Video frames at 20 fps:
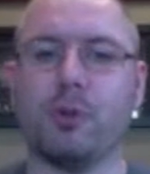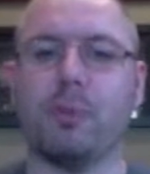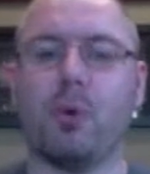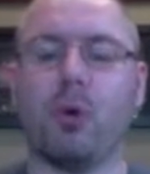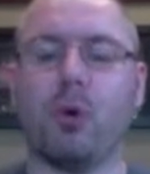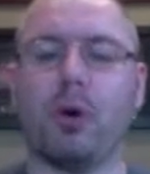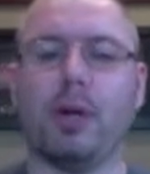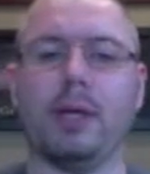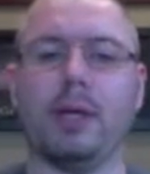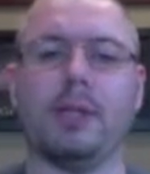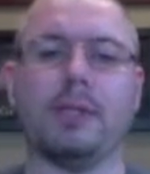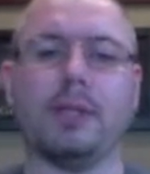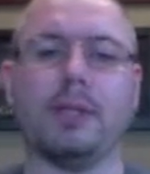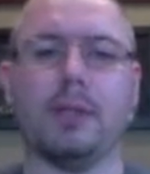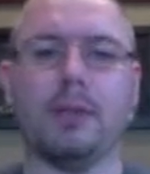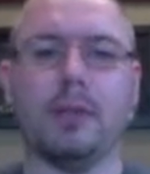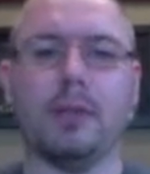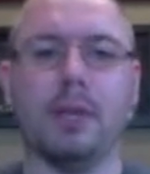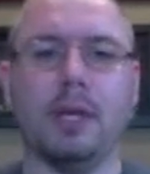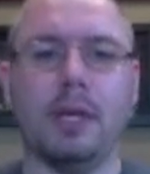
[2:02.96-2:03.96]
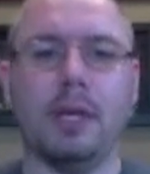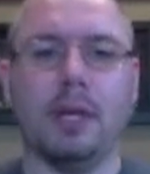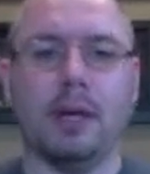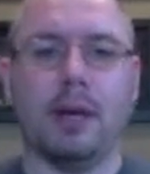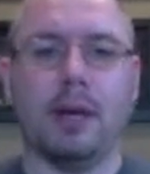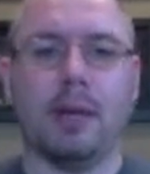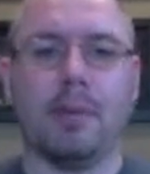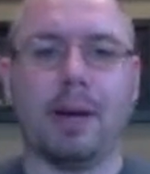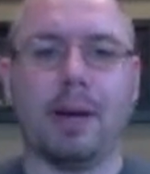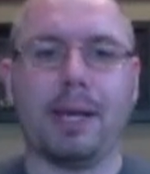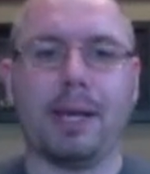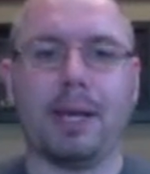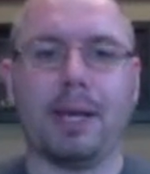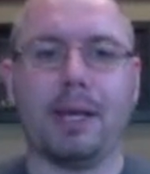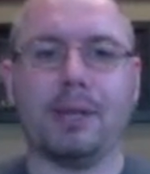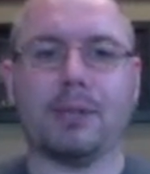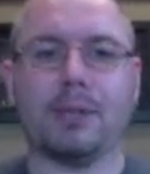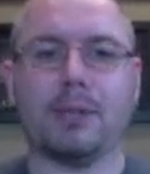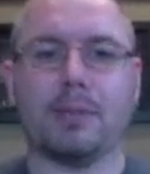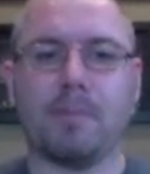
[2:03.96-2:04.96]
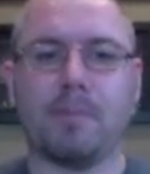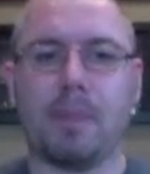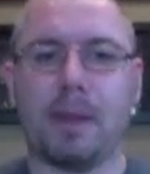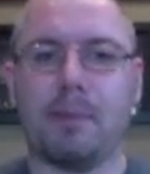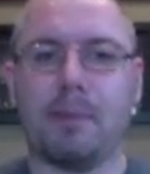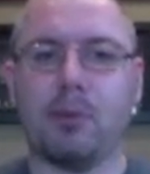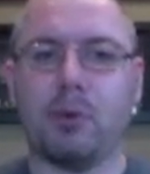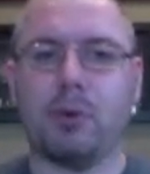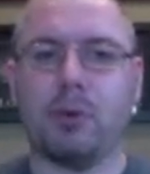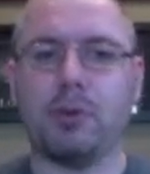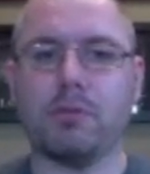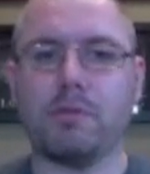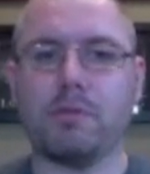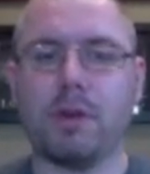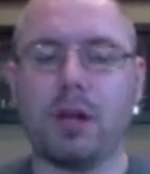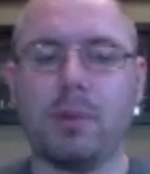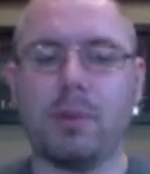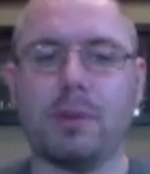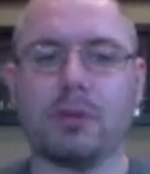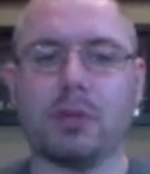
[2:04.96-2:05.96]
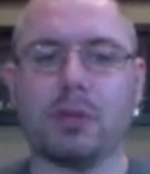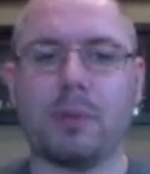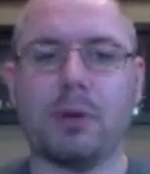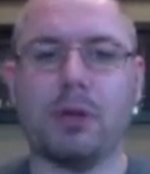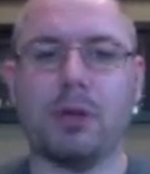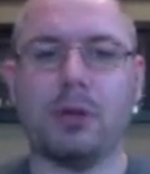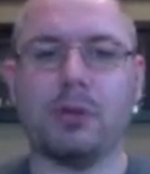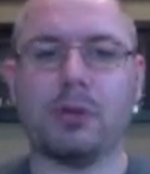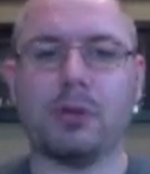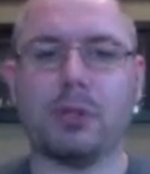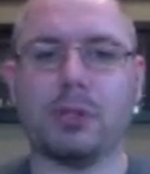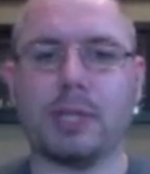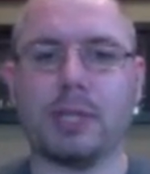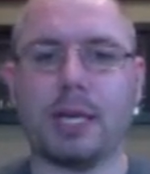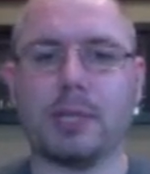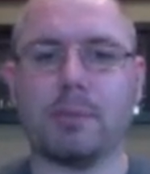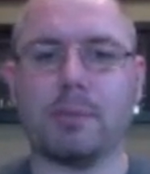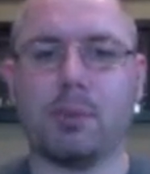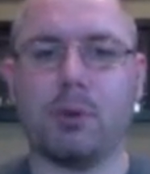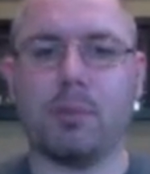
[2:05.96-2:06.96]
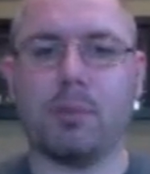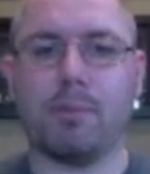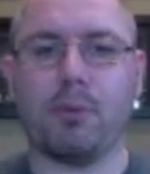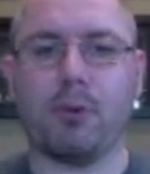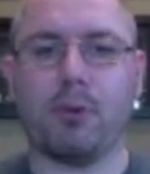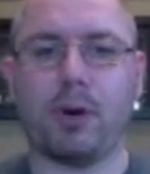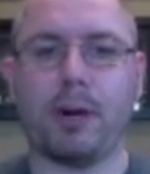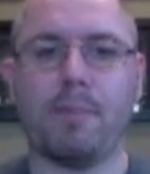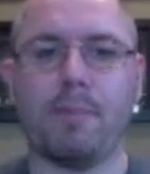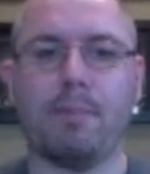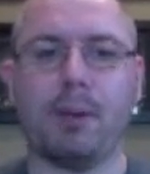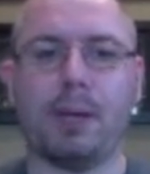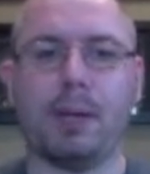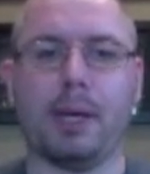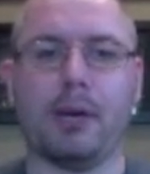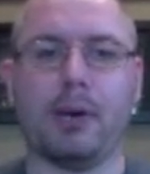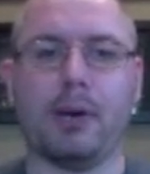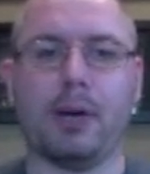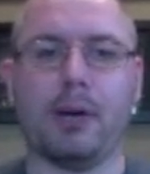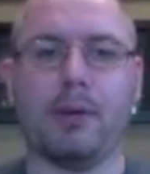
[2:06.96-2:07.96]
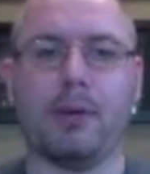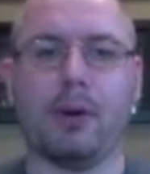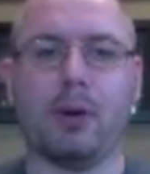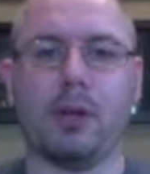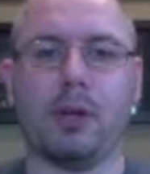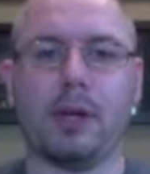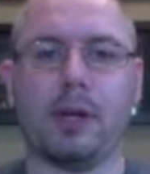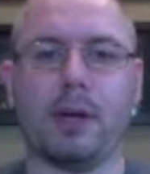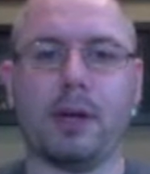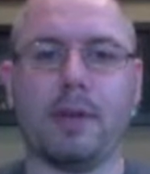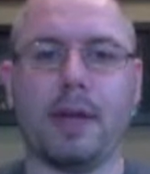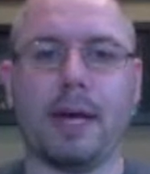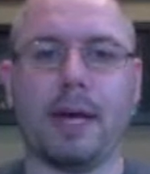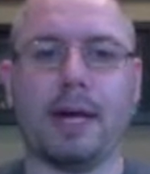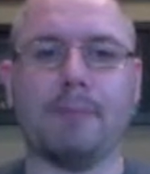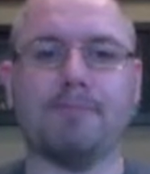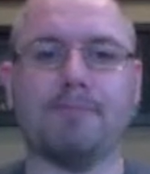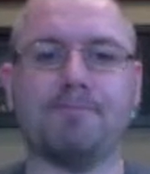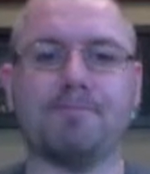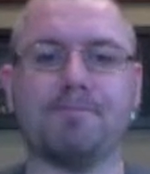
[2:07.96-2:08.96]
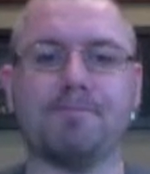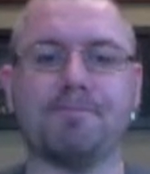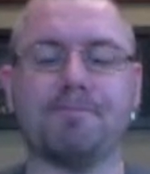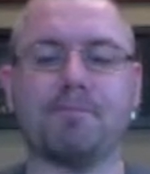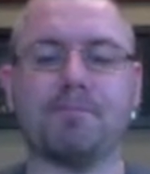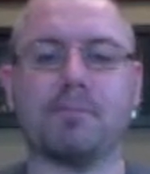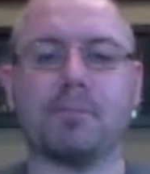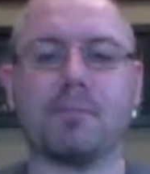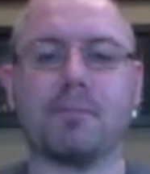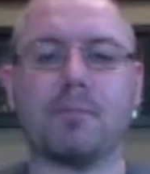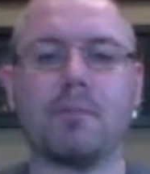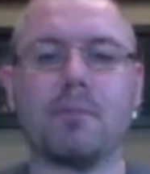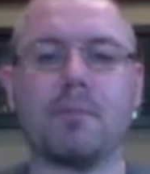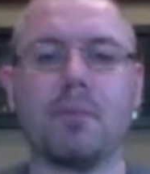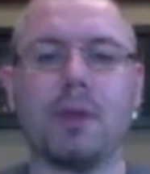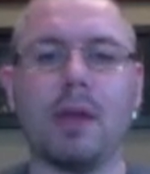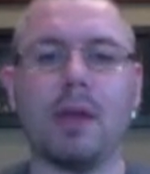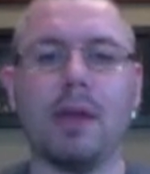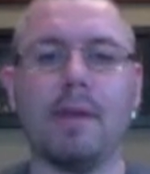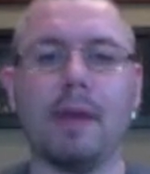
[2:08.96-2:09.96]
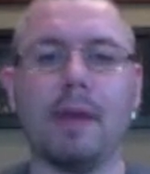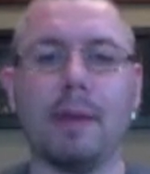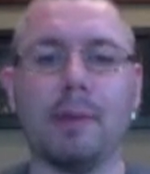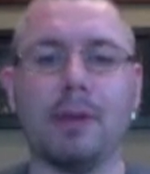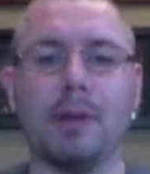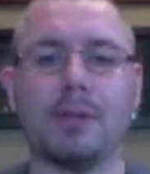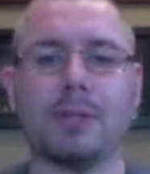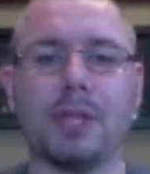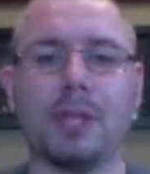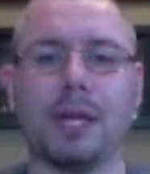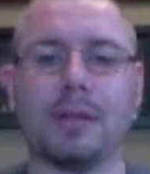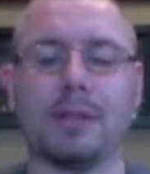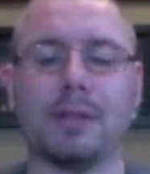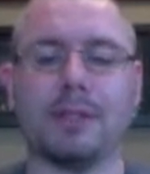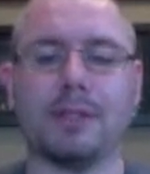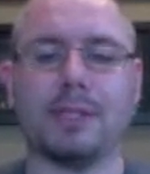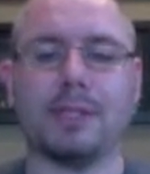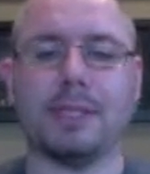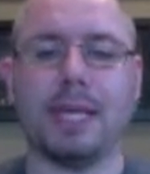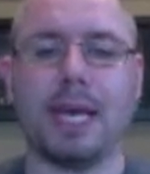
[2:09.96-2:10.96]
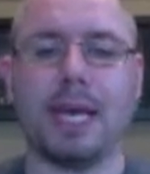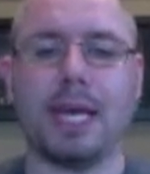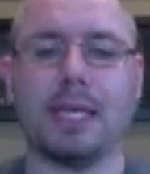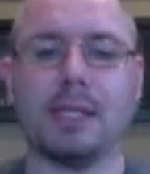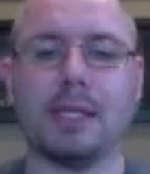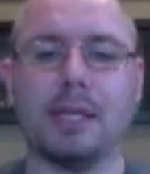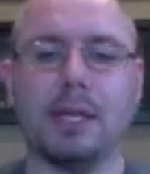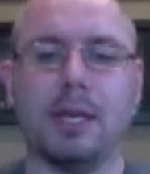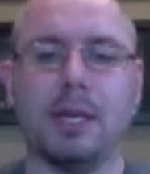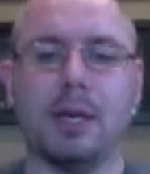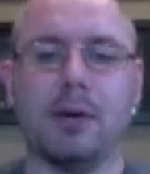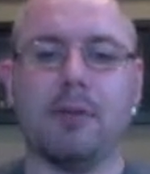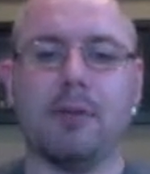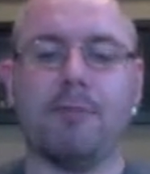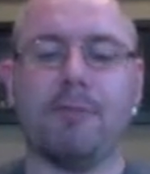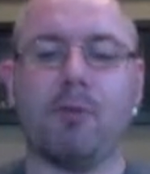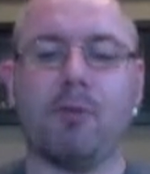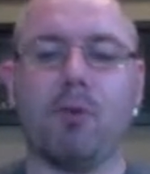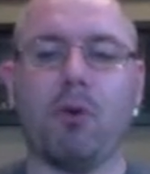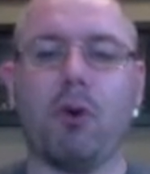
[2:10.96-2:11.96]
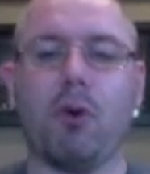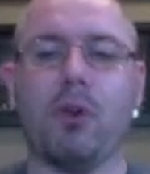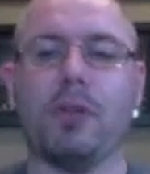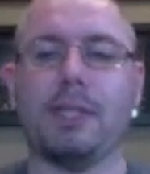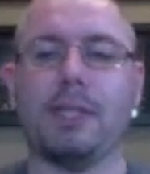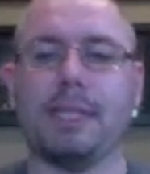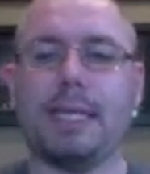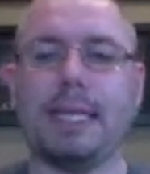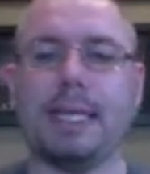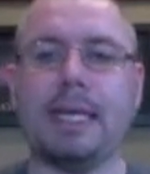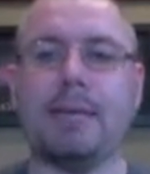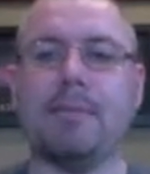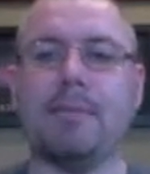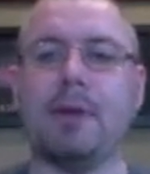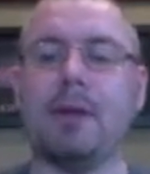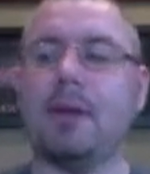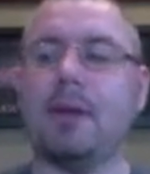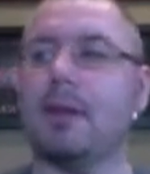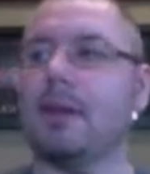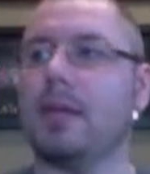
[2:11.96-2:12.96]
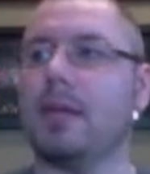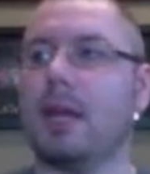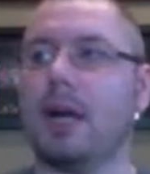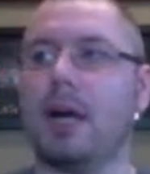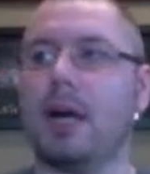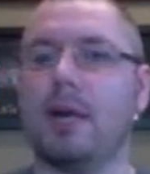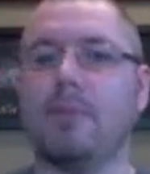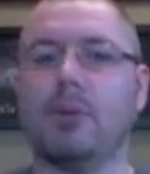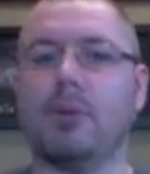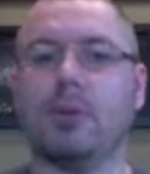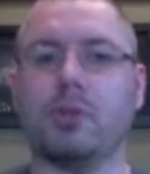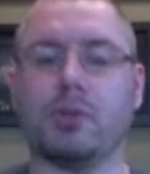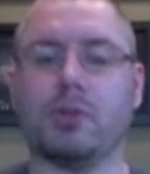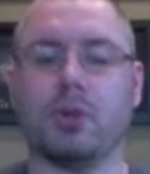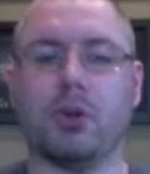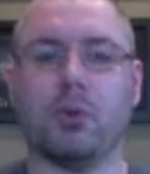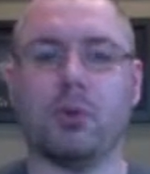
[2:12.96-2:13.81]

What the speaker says: oriented. In my case, I'm doing development, so I'm going to use the stats program playground. I'll click on that, and then I'm going to select the state for the team that I'm concerned